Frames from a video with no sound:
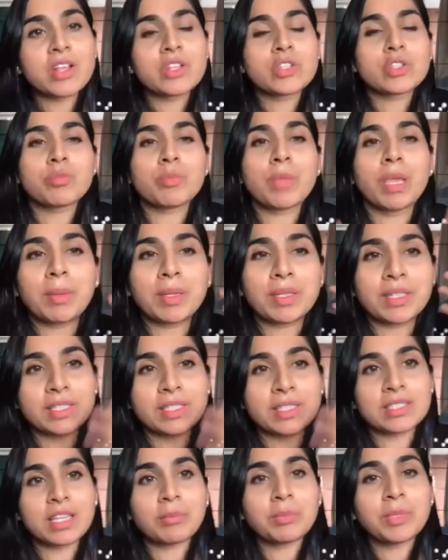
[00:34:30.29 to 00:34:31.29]
So maybe this
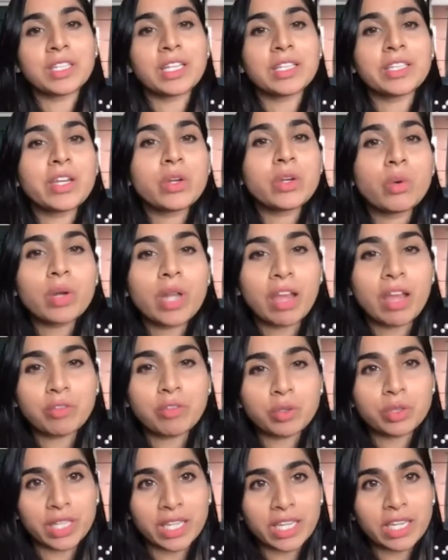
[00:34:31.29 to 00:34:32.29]
is something that they don't have
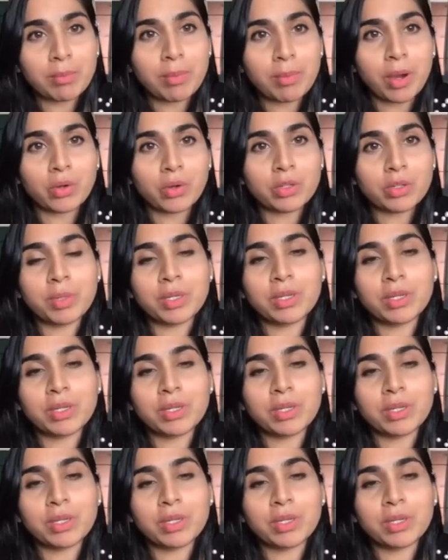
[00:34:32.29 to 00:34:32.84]
to think about,